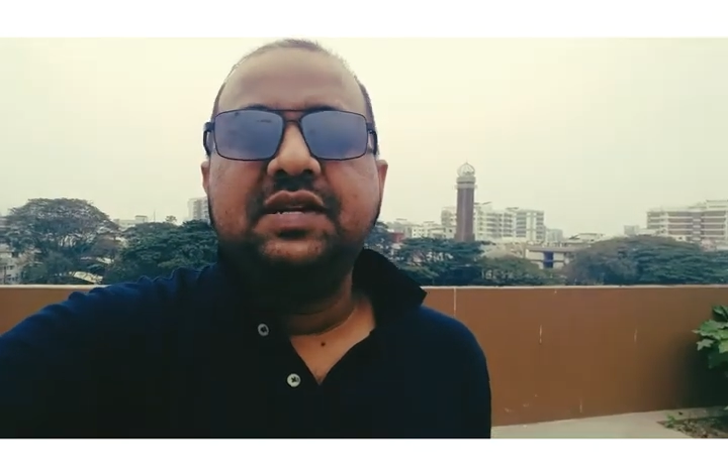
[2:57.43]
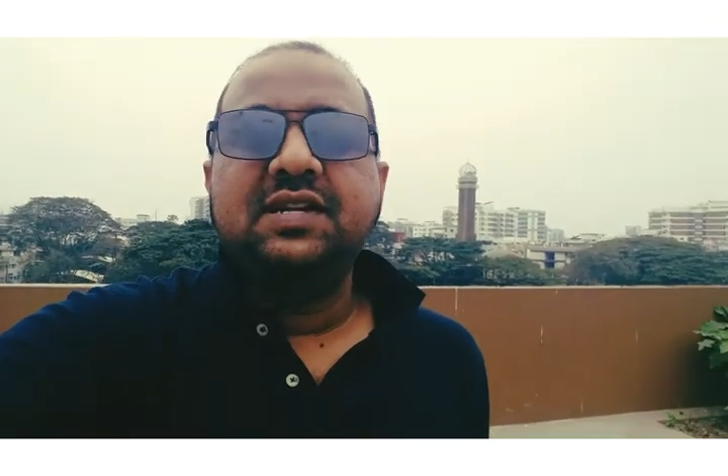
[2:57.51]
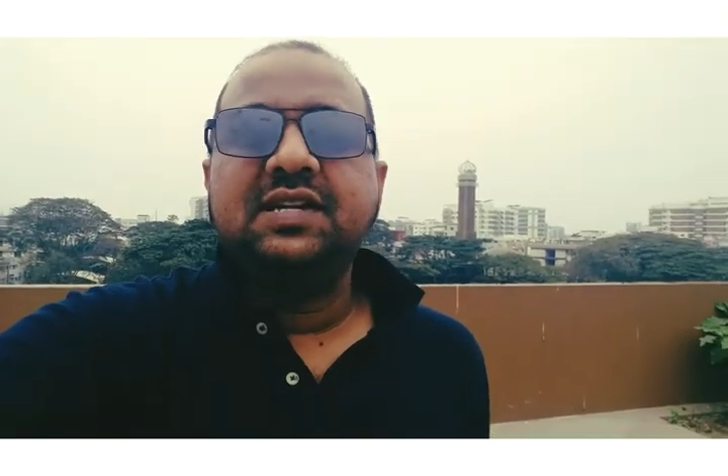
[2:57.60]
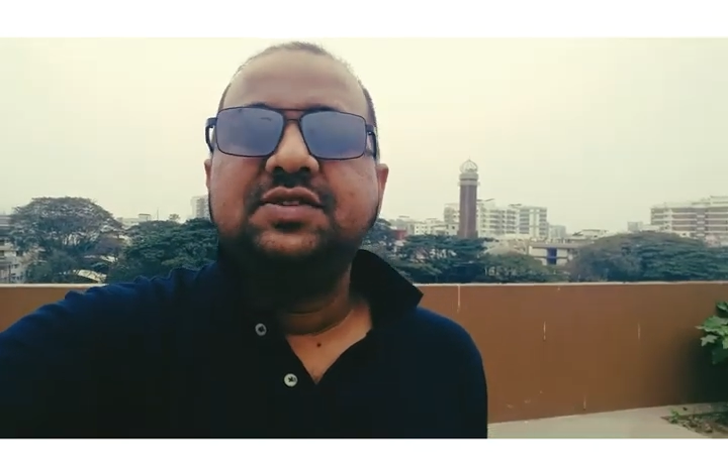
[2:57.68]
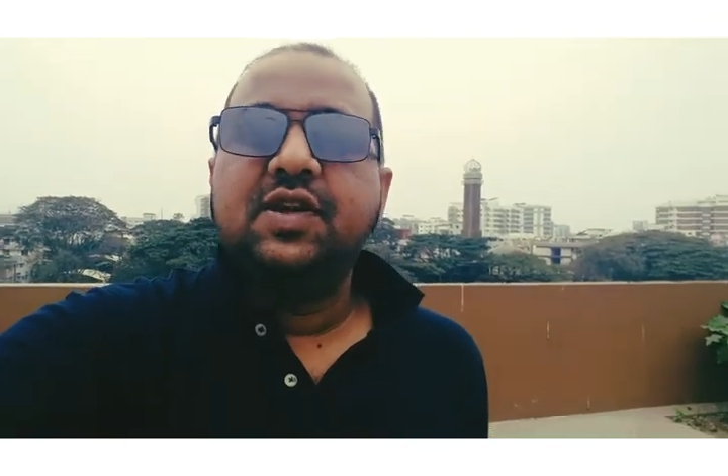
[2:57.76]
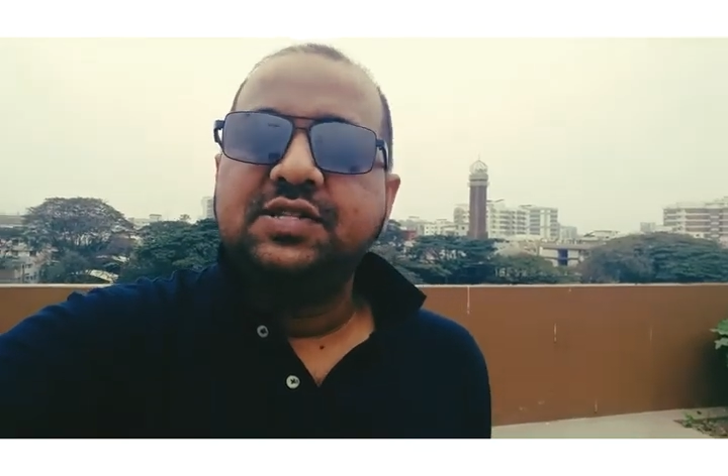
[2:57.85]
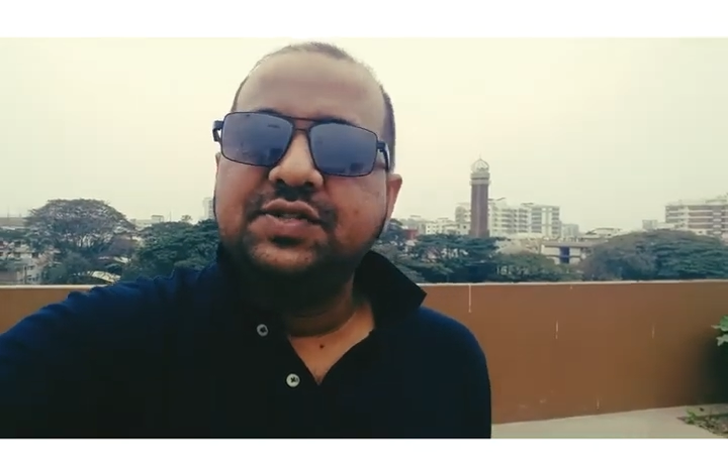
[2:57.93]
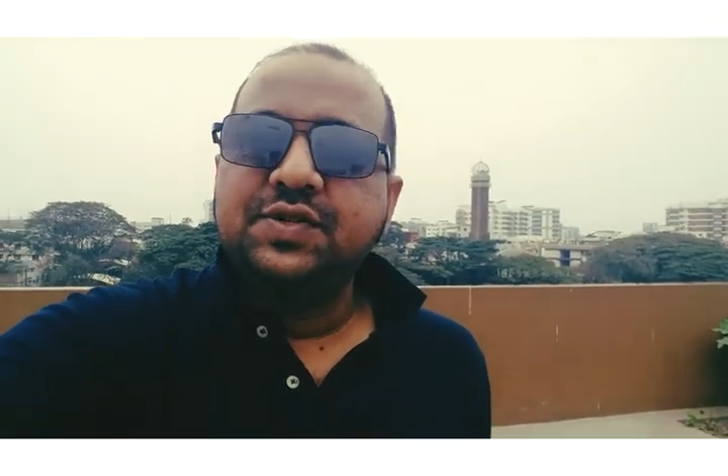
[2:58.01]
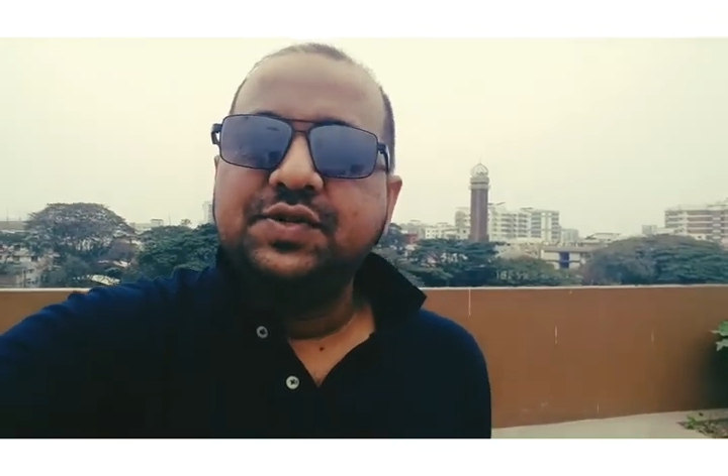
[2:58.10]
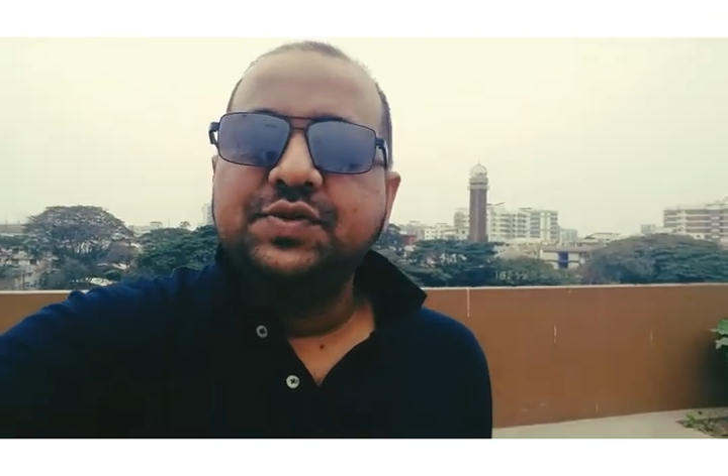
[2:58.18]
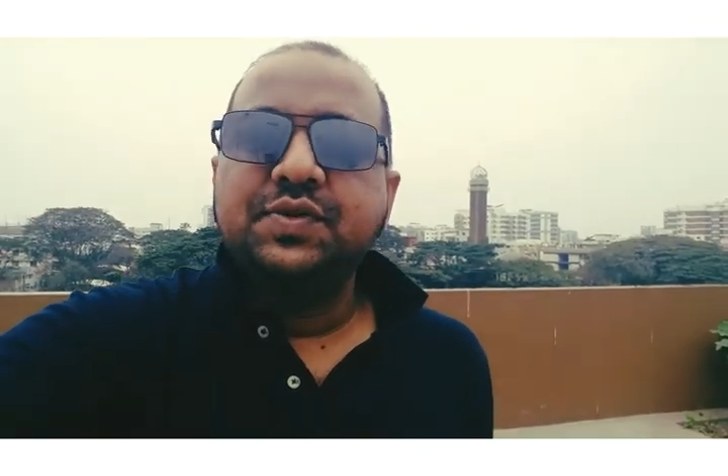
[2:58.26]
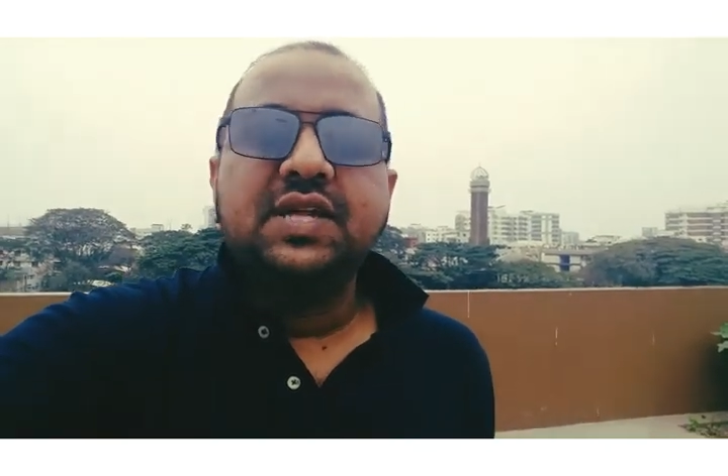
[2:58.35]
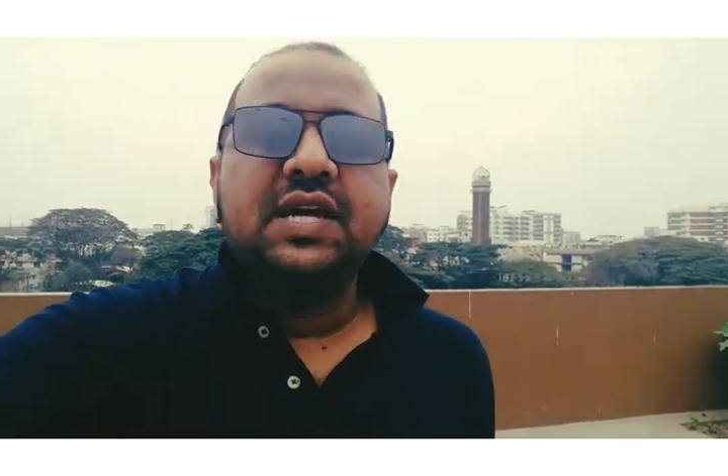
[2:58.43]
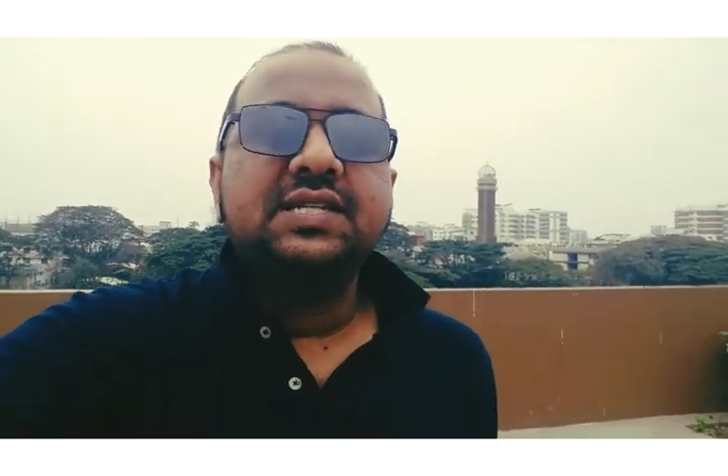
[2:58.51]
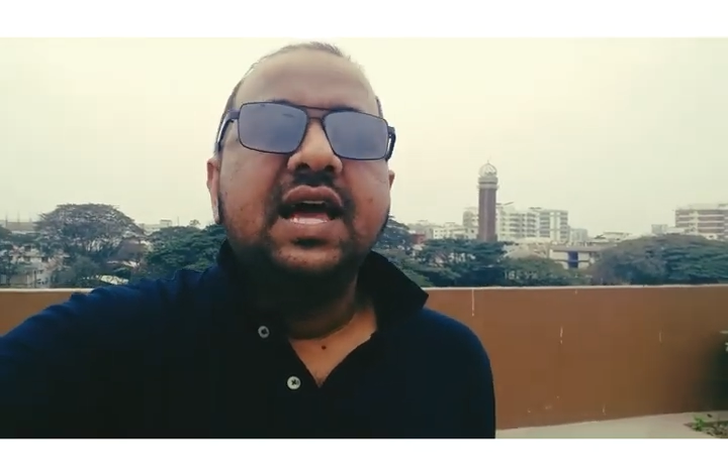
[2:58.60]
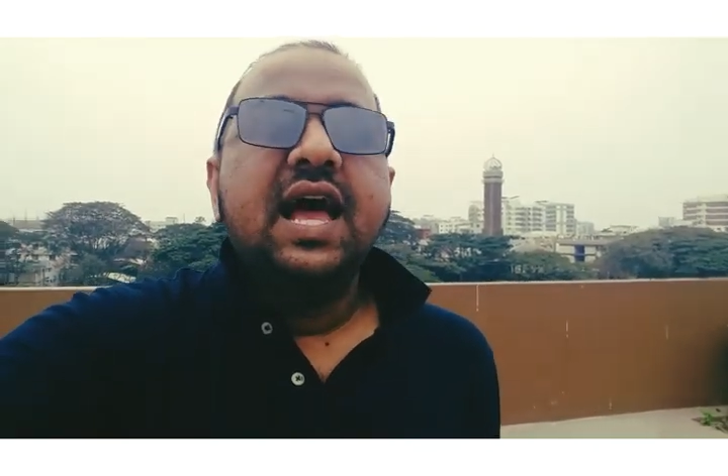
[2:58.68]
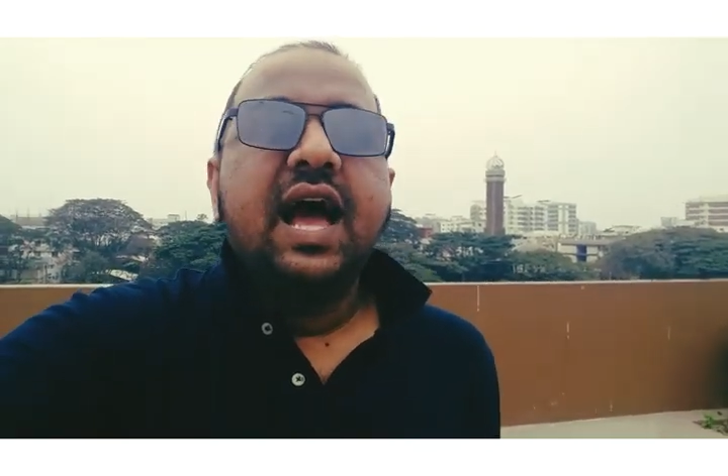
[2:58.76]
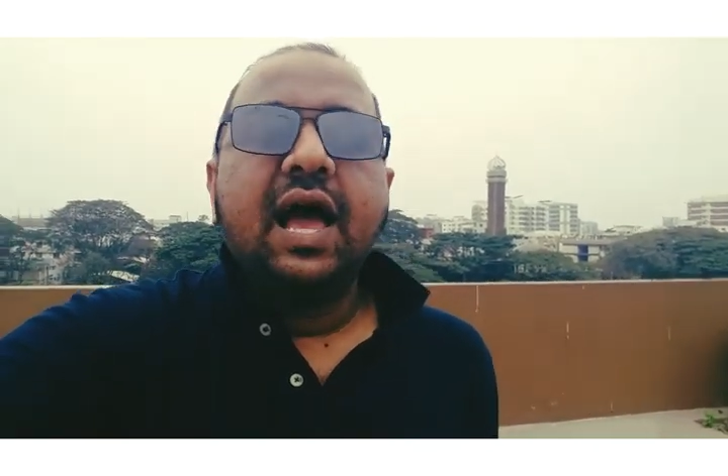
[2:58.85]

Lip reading: but it is also true that